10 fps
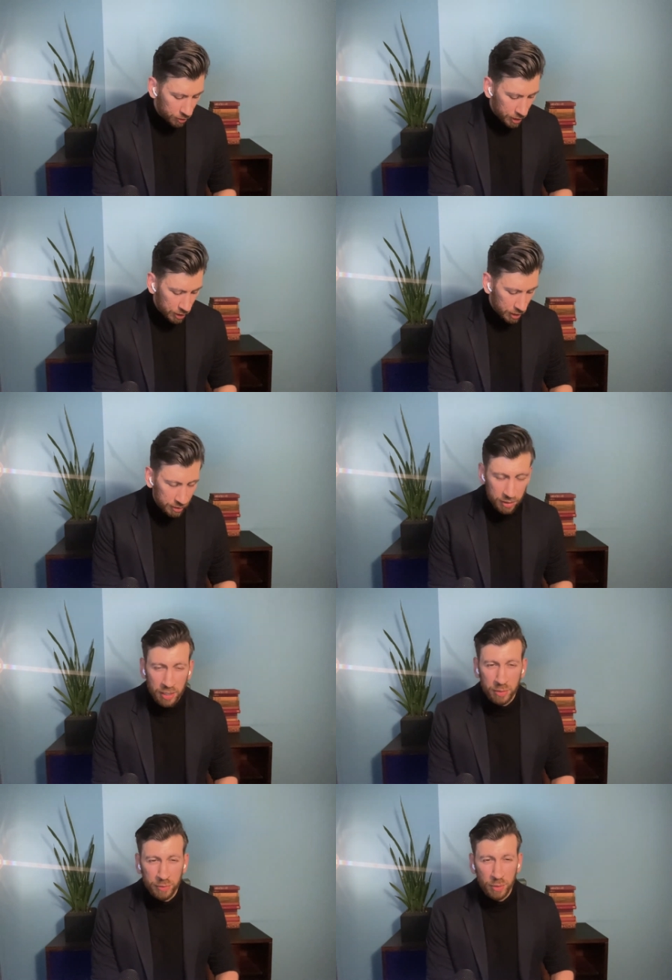And I
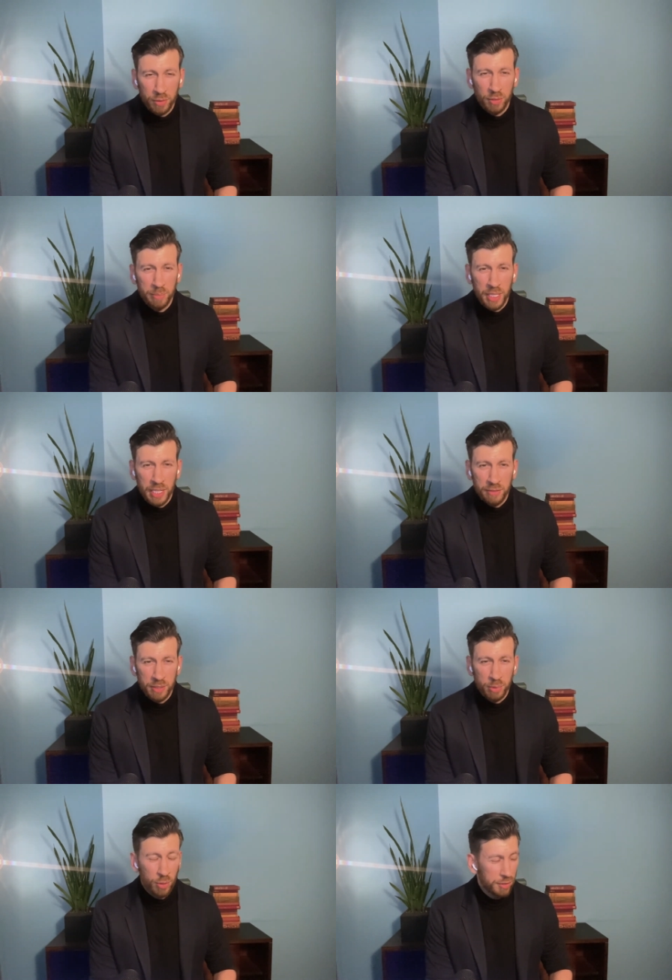started to focus on behavior
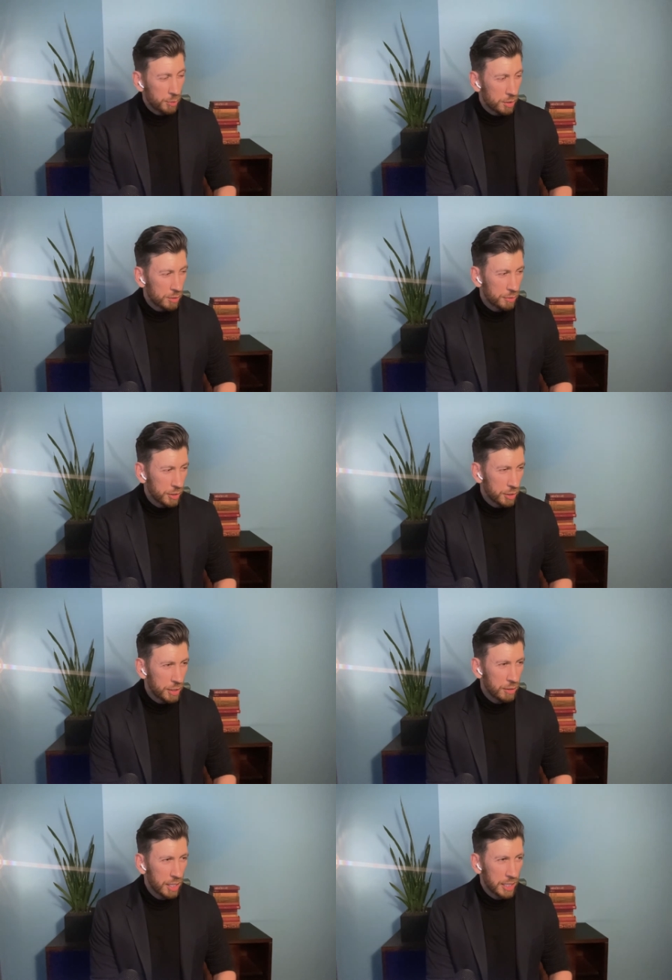because I wanted to figure
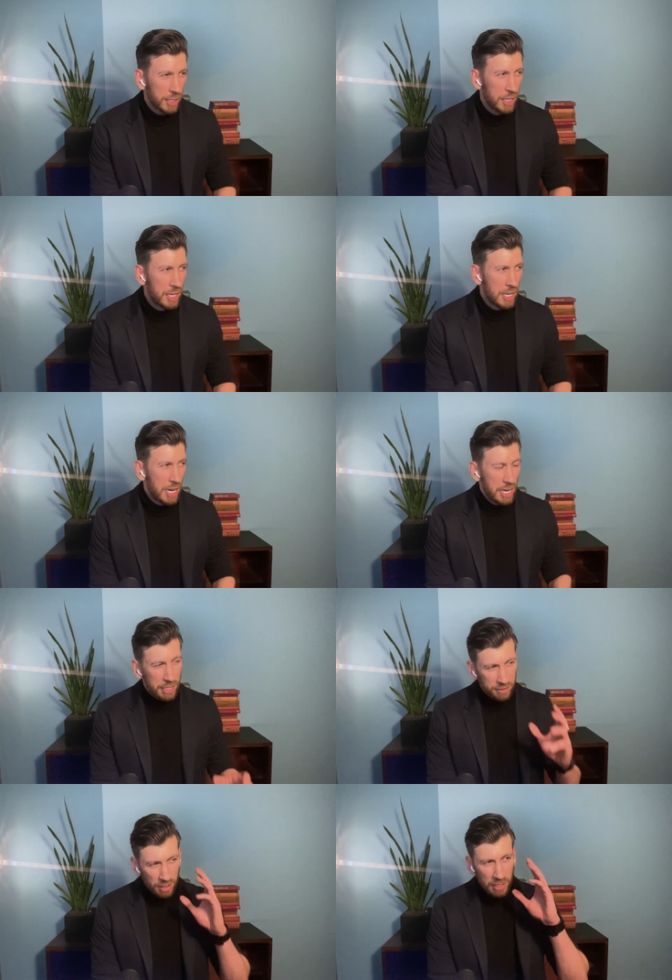out, like, I
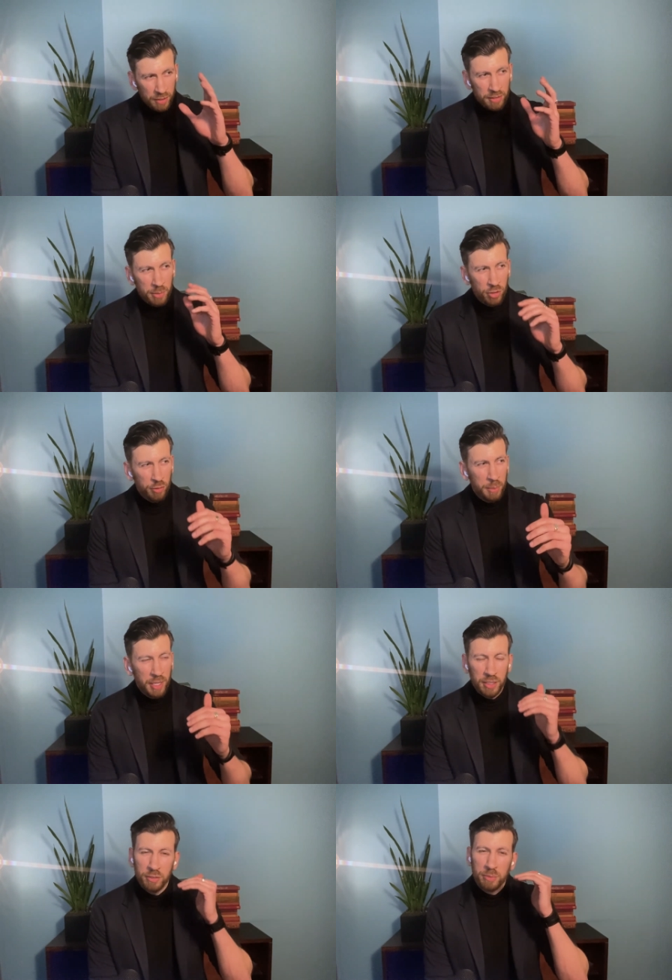still have this image of my
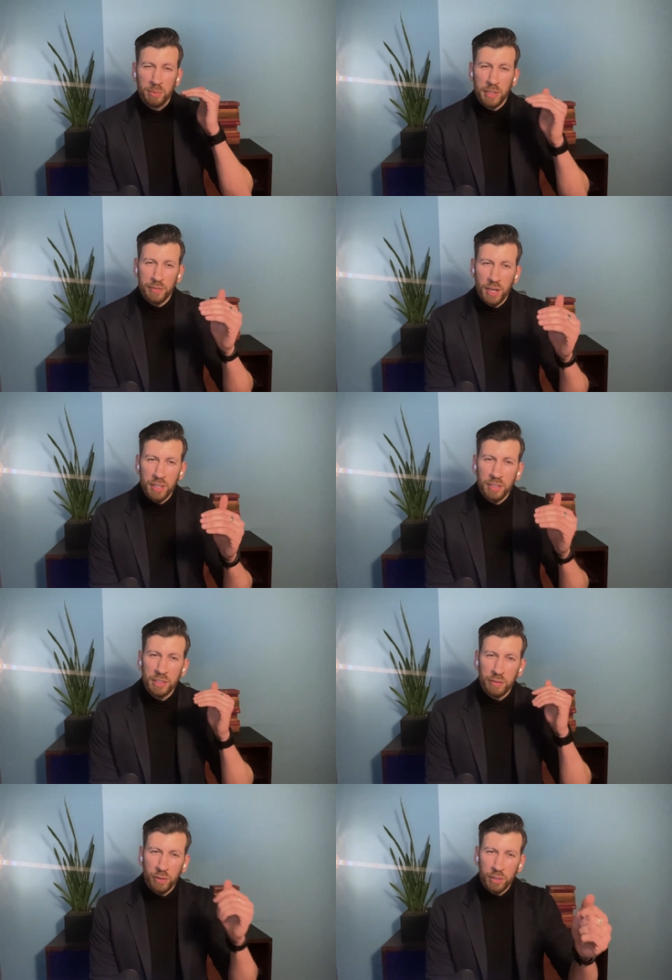mind of my father in
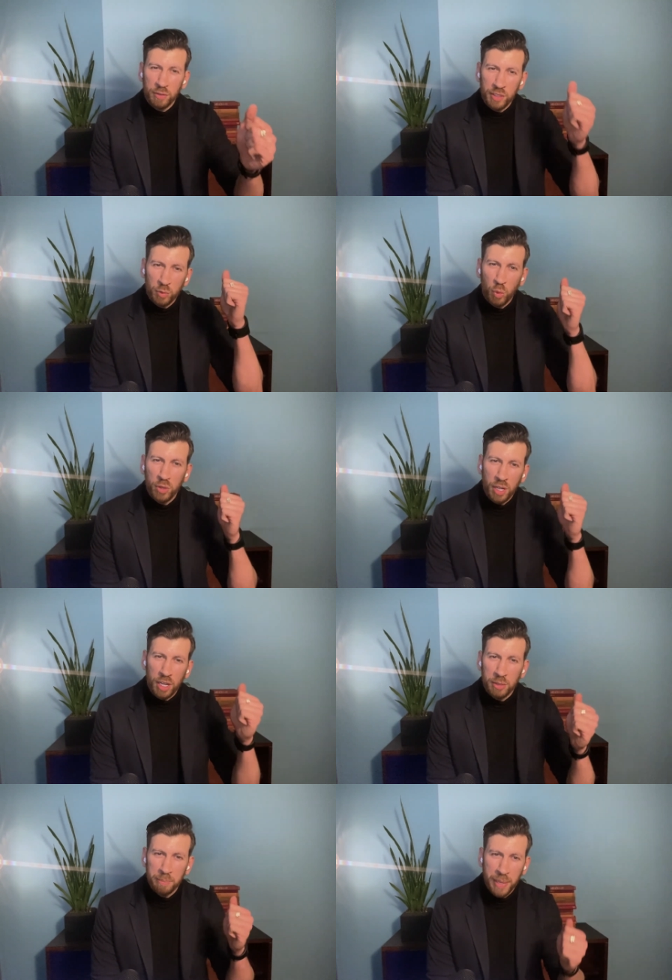front of this
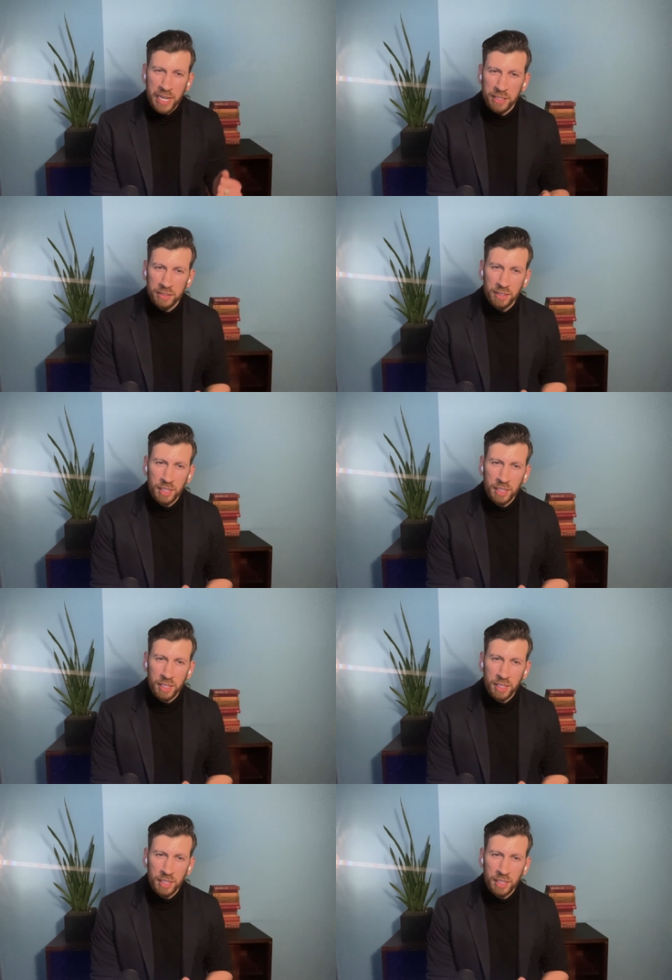one-armed bandit.